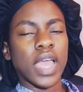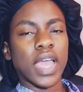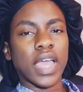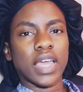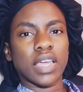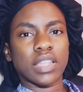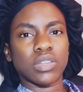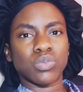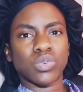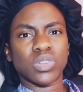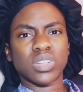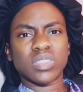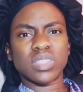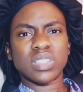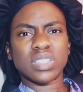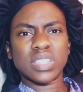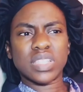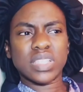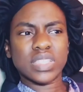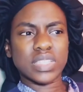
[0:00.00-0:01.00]
And one of
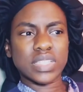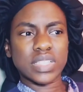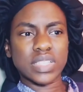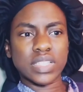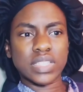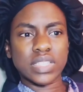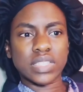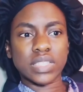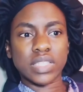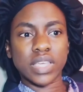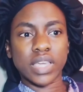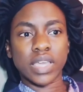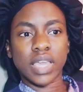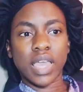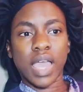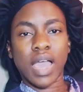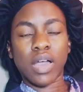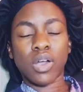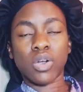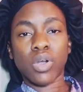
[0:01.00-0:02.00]
the things is like
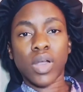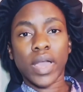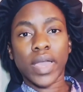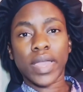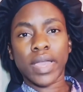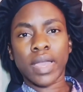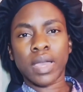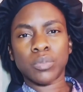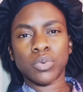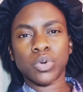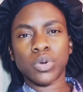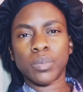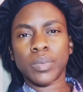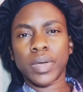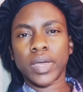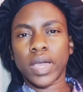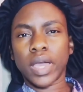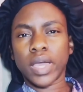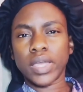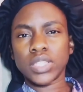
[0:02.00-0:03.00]
how I am on
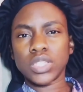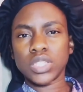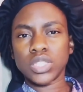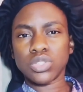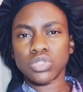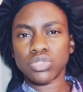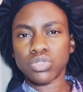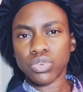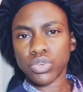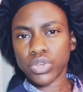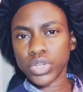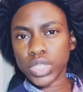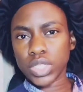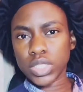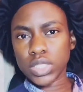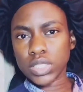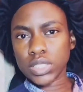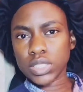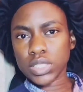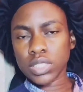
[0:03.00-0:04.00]
my IG
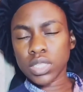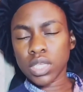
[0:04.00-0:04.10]
stories.